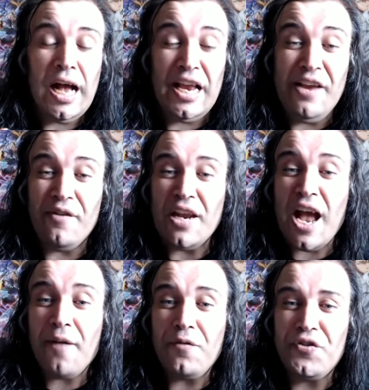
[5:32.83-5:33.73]
even
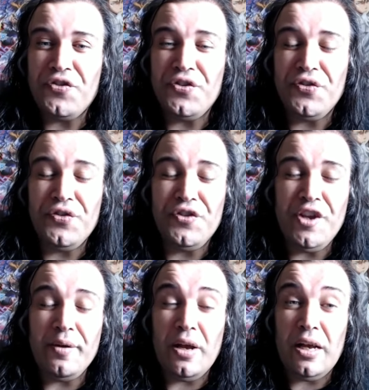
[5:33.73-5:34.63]
after
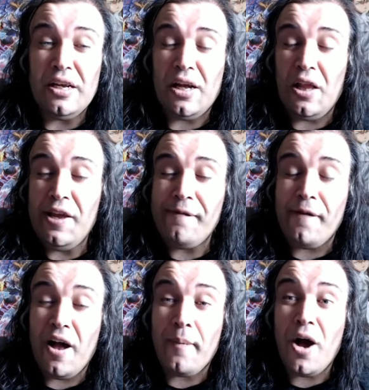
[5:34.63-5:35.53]
C
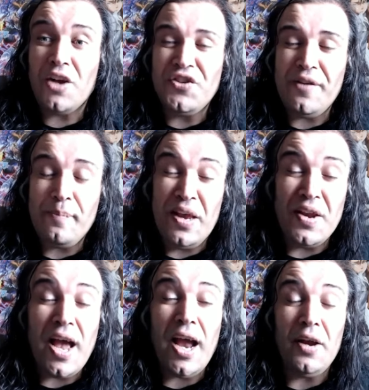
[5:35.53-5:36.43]
Khalifa, a part of
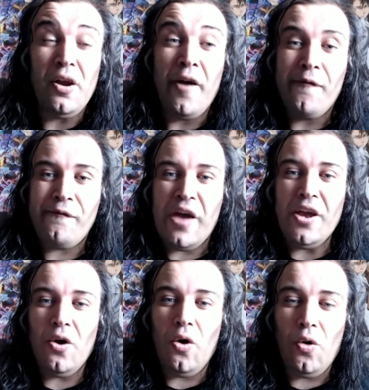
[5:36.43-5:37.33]
CP9,
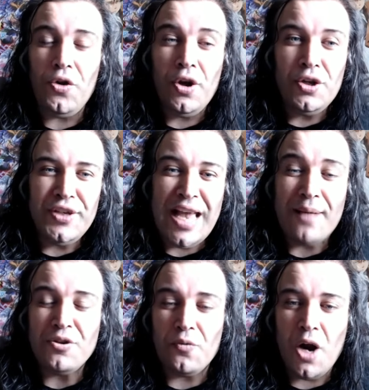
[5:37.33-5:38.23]
failed to
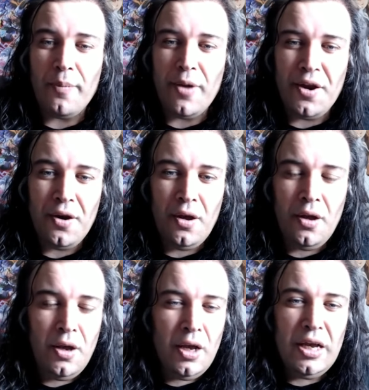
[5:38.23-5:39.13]
capture Robin
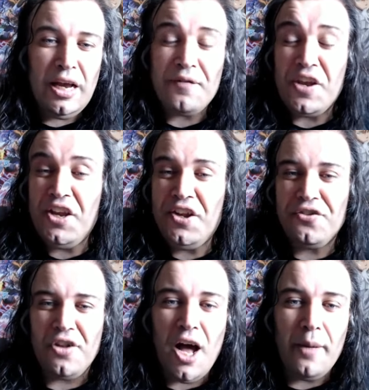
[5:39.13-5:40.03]
after
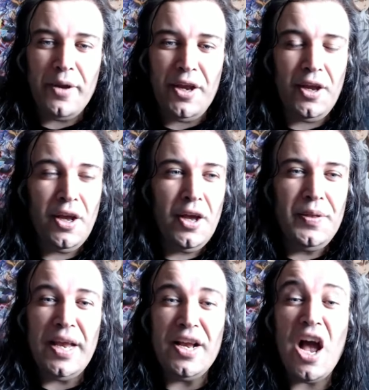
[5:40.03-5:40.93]
Enies lobby,
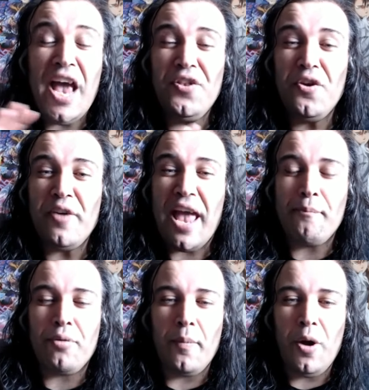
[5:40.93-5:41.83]
they got ended up getting
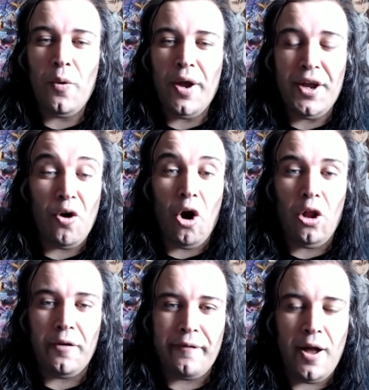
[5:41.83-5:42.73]
promoted,
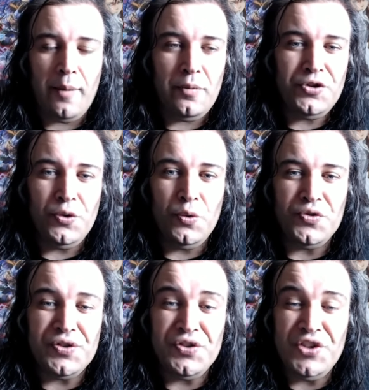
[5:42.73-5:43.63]
all of them, to
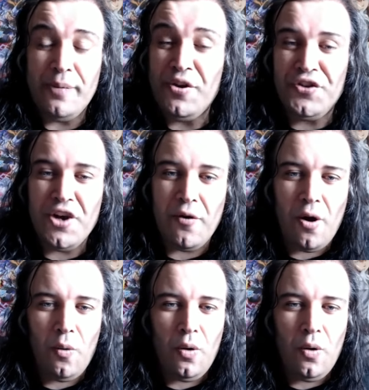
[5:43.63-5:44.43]
CP0.